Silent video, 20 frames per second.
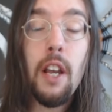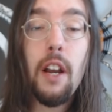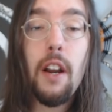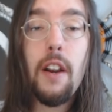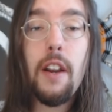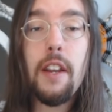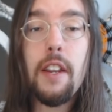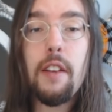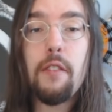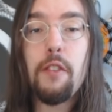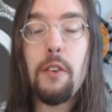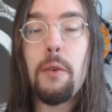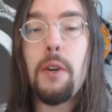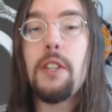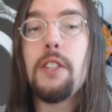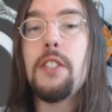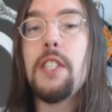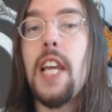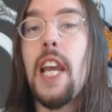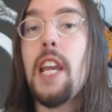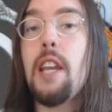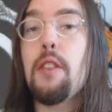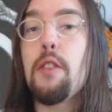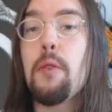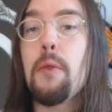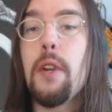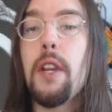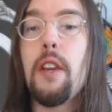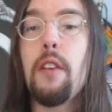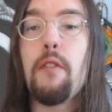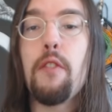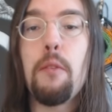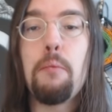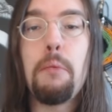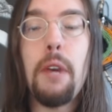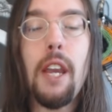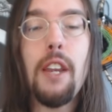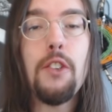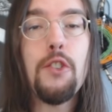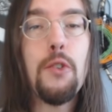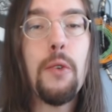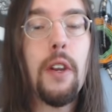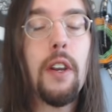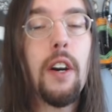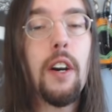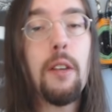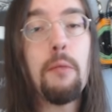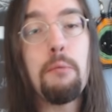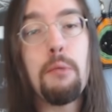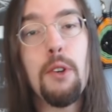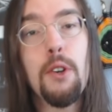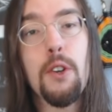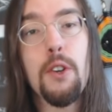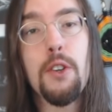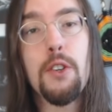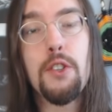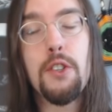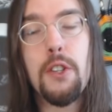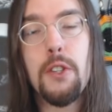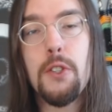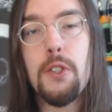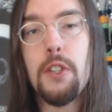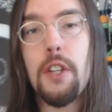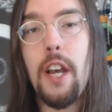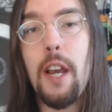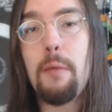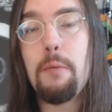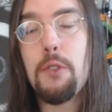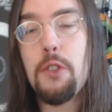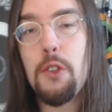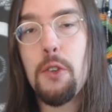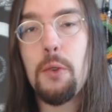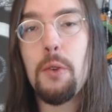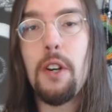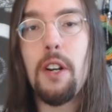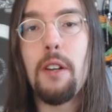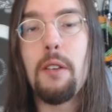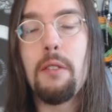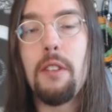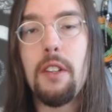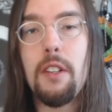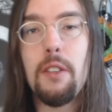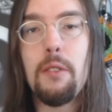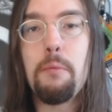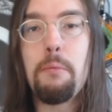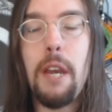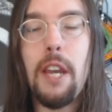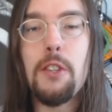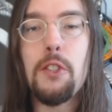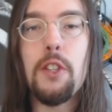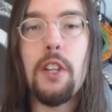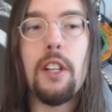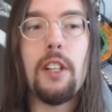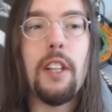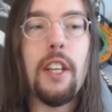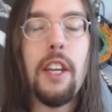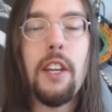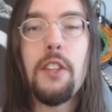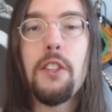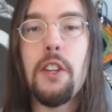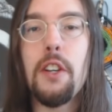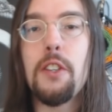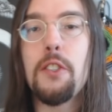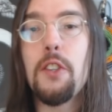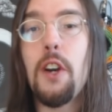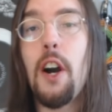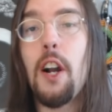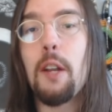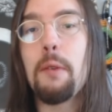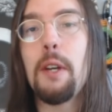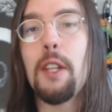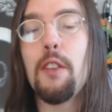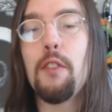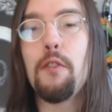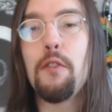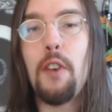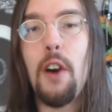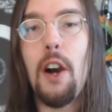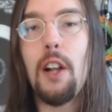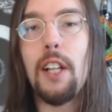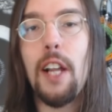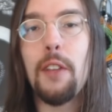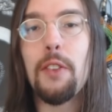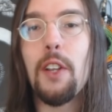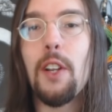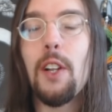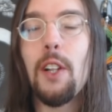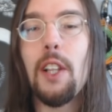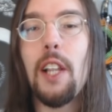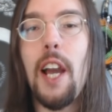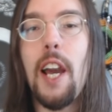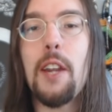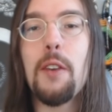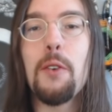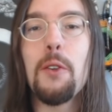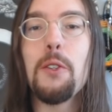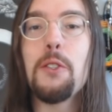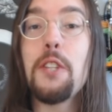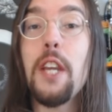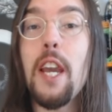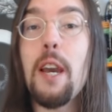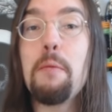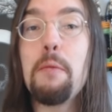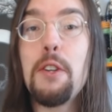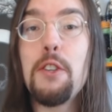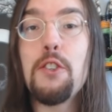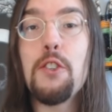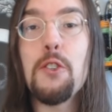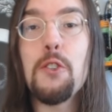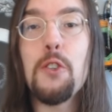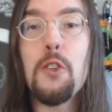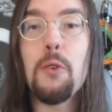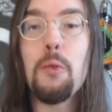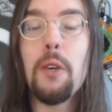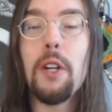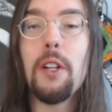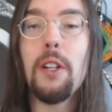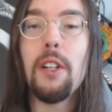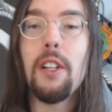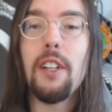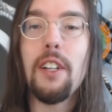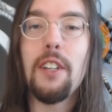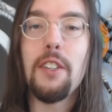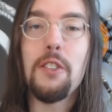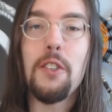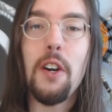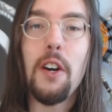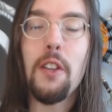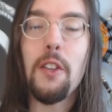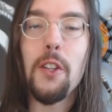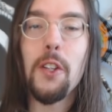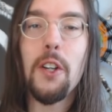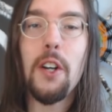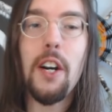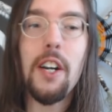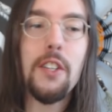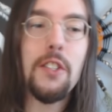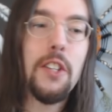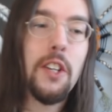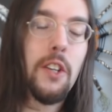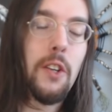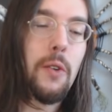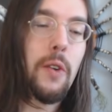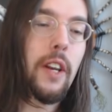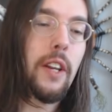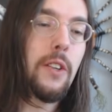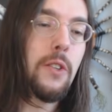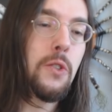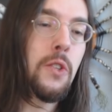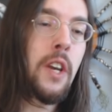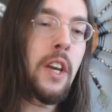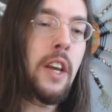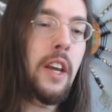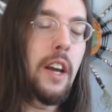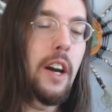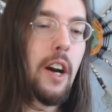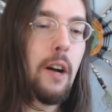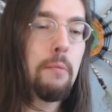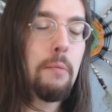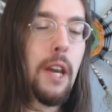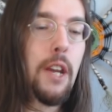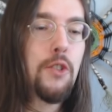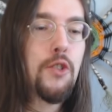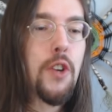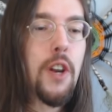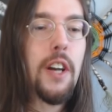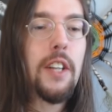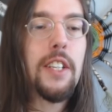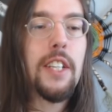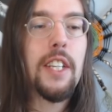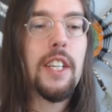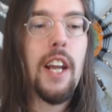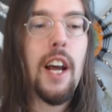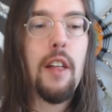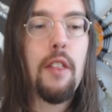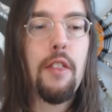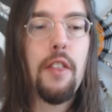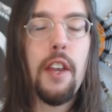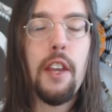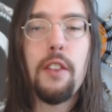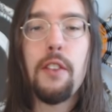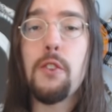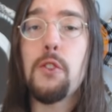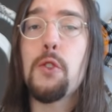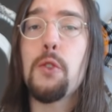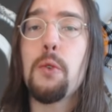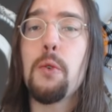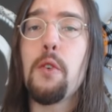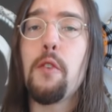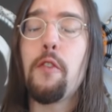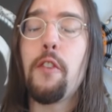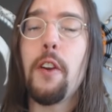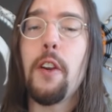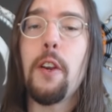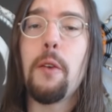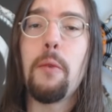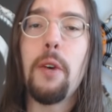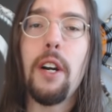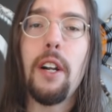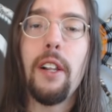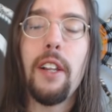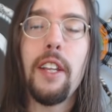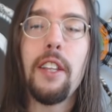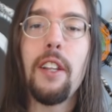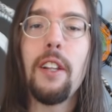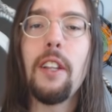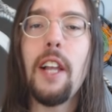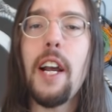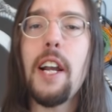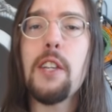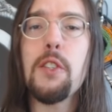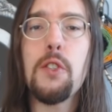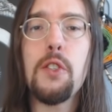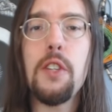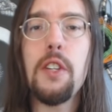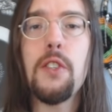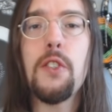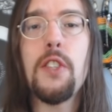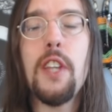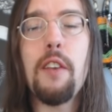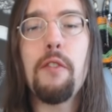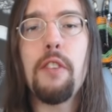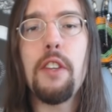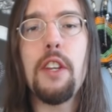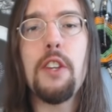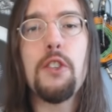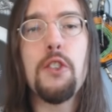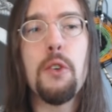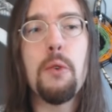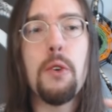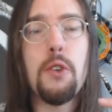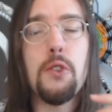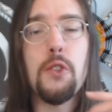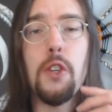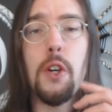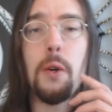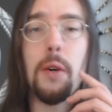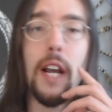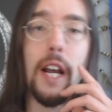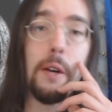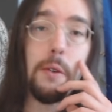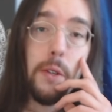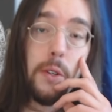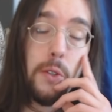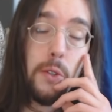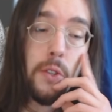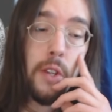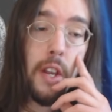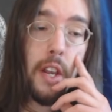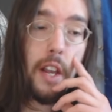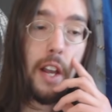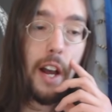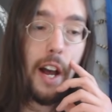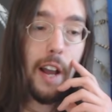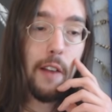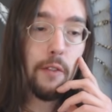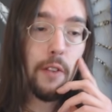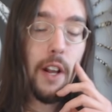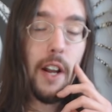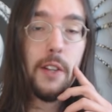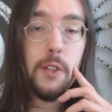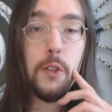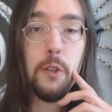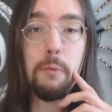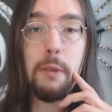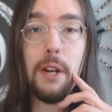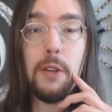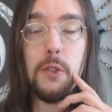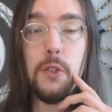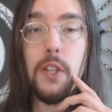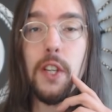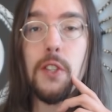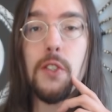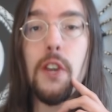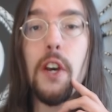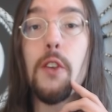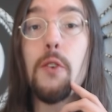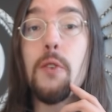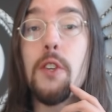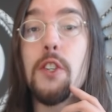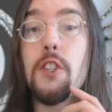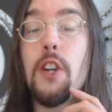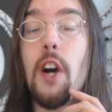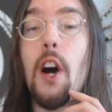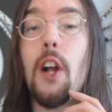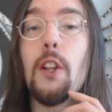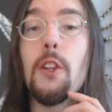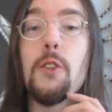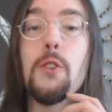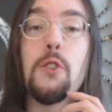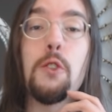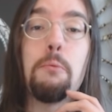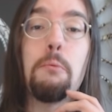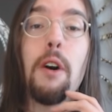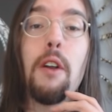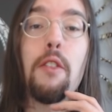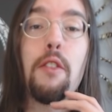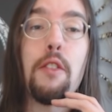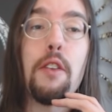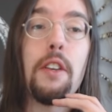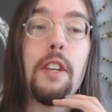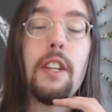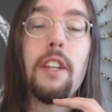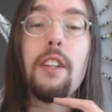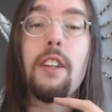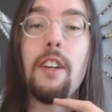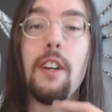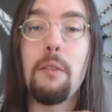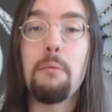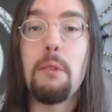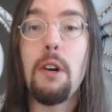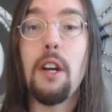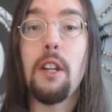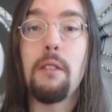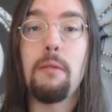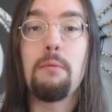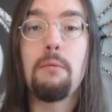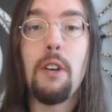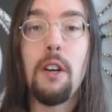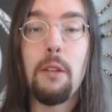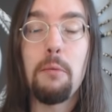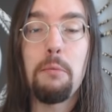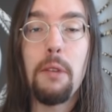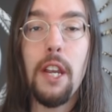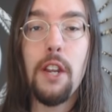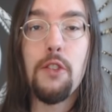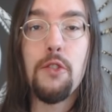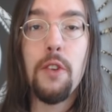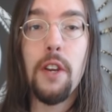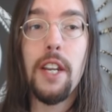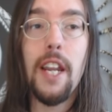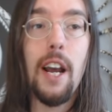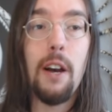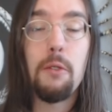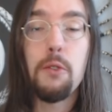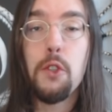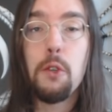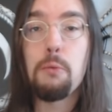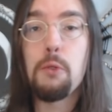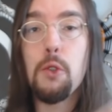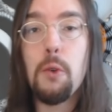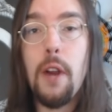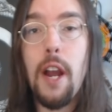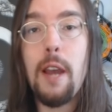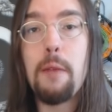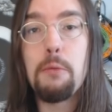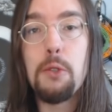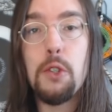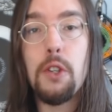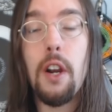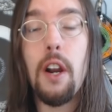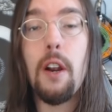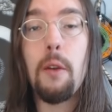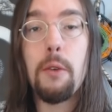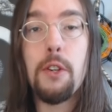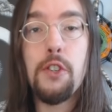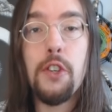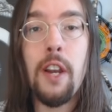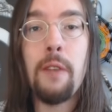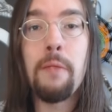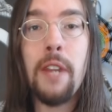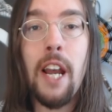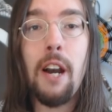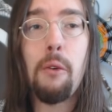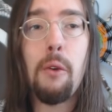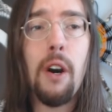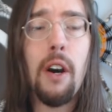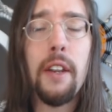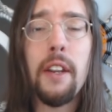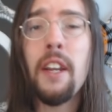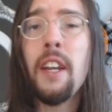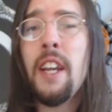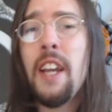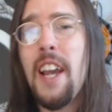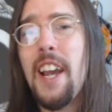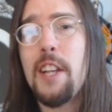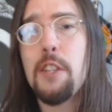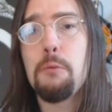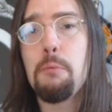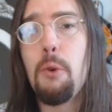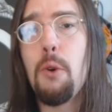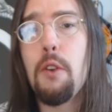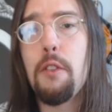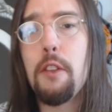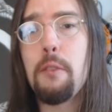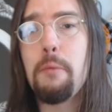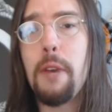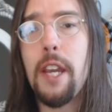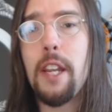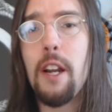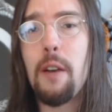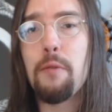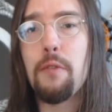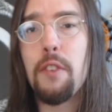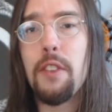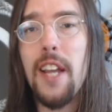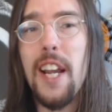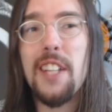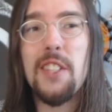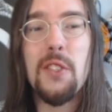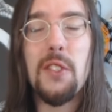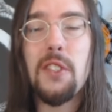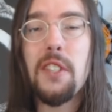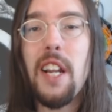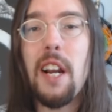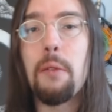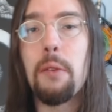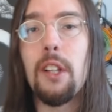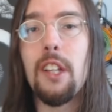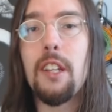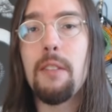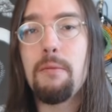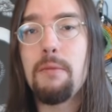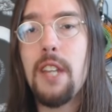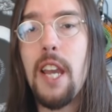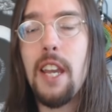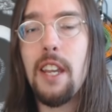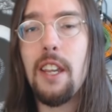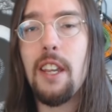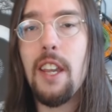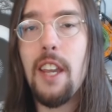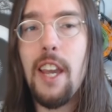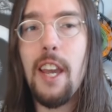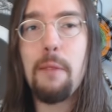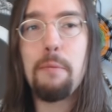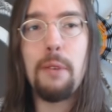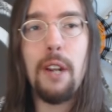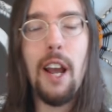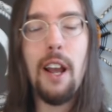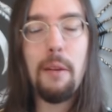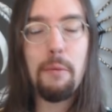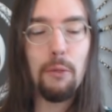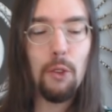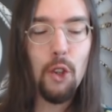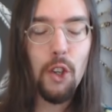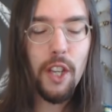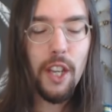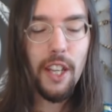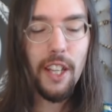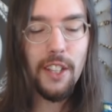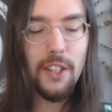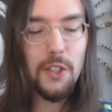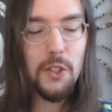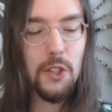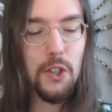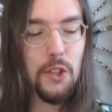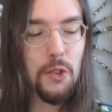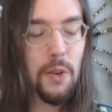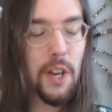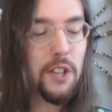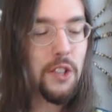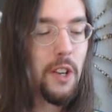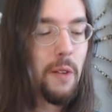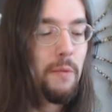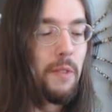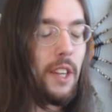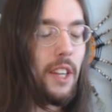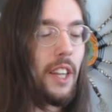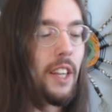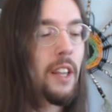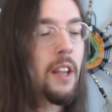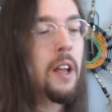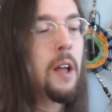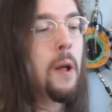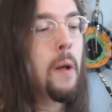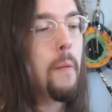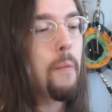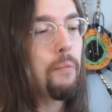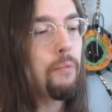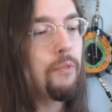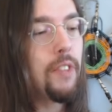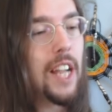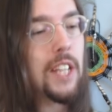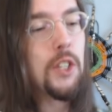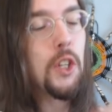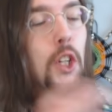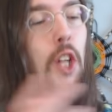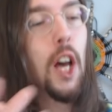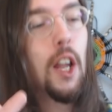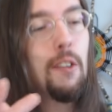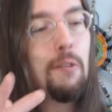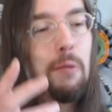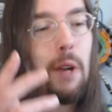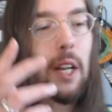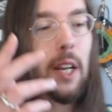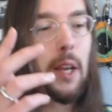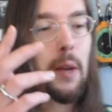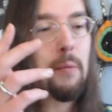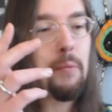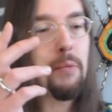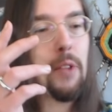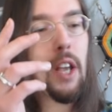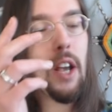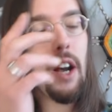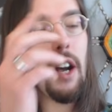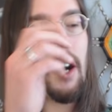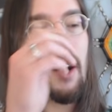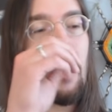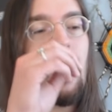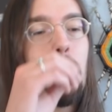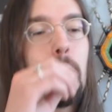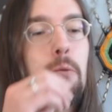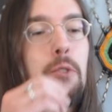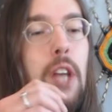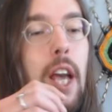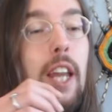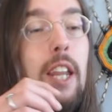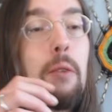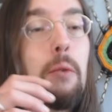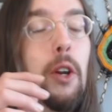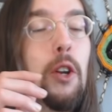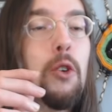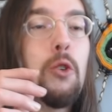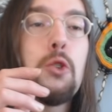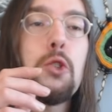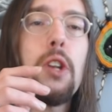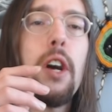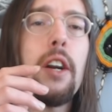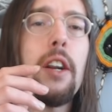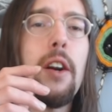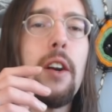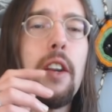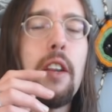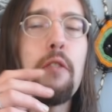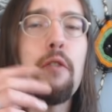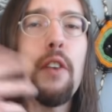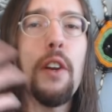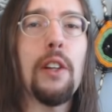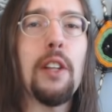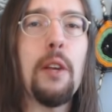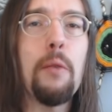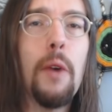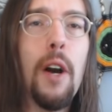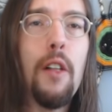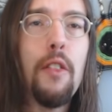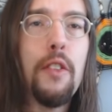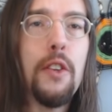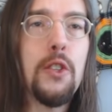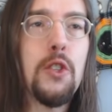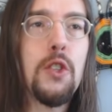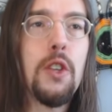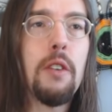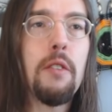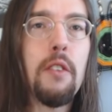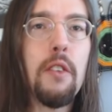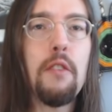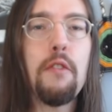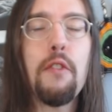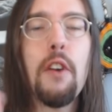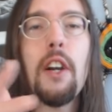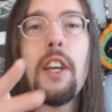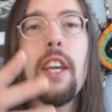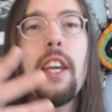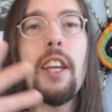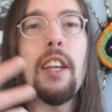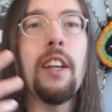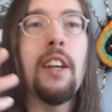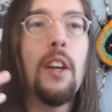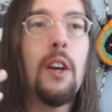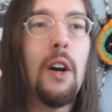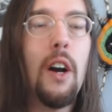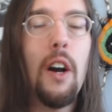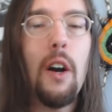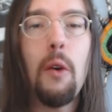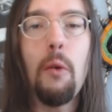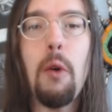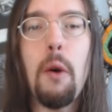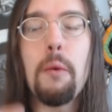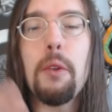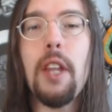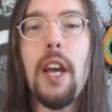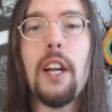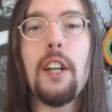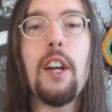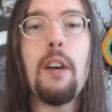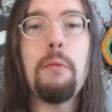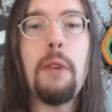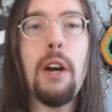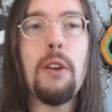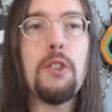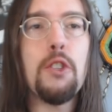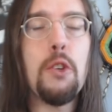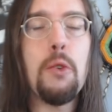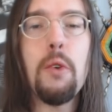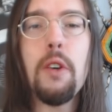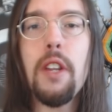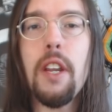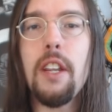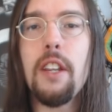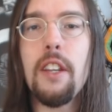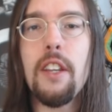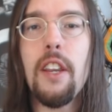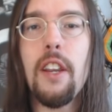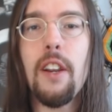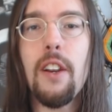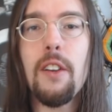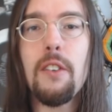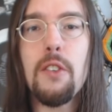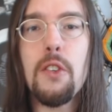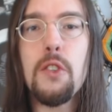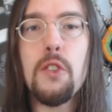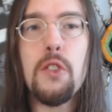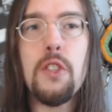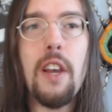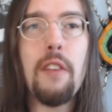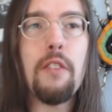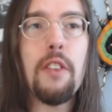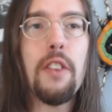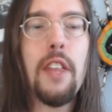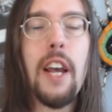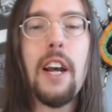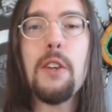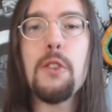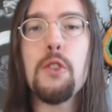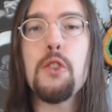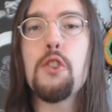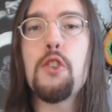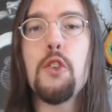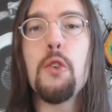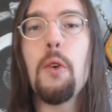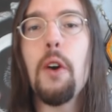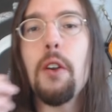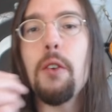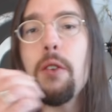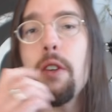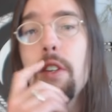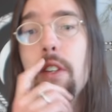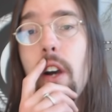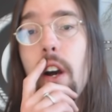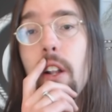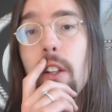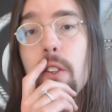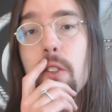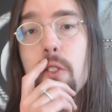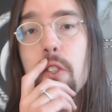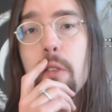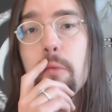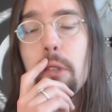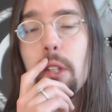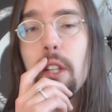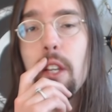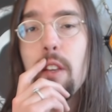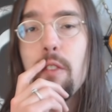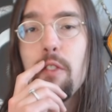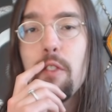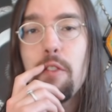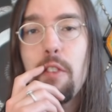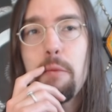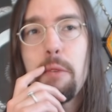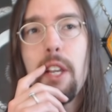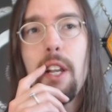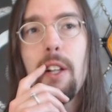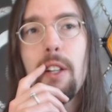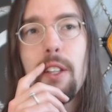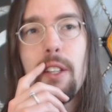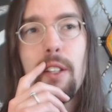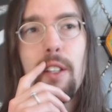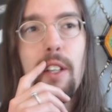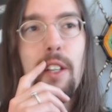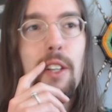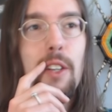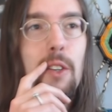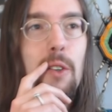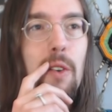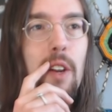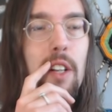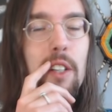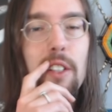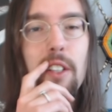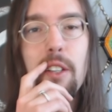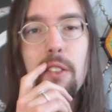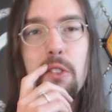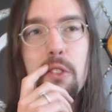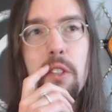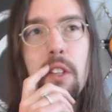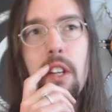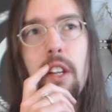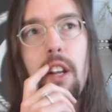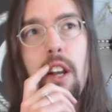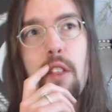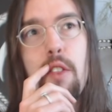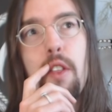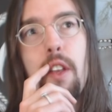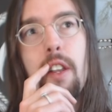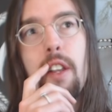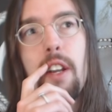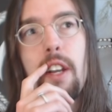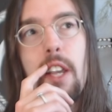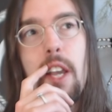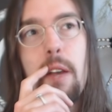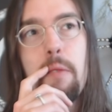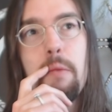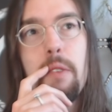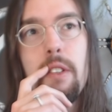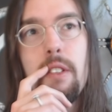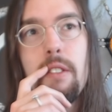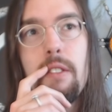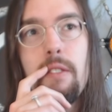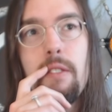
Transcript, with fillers: All right, everyone. Day three of the Patreon purge. It's time to uh, uh, basically to uh, talk about the fallout, the collateral damage, as you will, uh, to other content creators. Uh, Patreon did not think this through very well. In the last uh, 72 or so hours, I've lost about $600 a month in income on, on Patreon. Now, Subscribestar, which I'm now on, has more than made up for that, so it's not really taking a hit, but I'm looking at the situation, I'm thinking, that's a lot of money. Um, to anyone who's not already fairly wealthy, fucking, uh, what would that come out to in a year? Uh, $7,200, I believe, if I'm calculating correctly. I think I am.